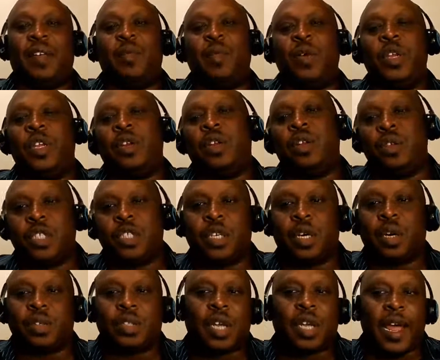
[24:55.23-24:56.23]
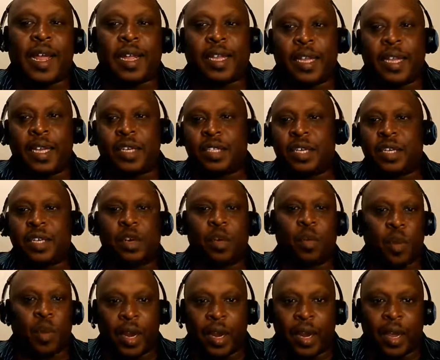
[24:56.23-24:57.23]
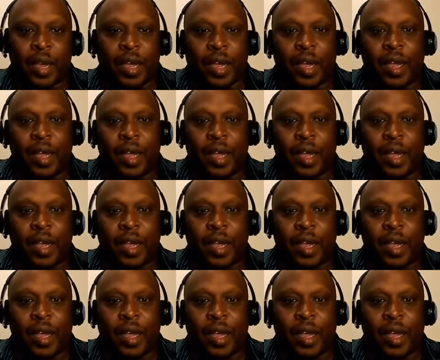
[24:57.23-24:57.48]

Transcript: when you do shows like this and you're winning,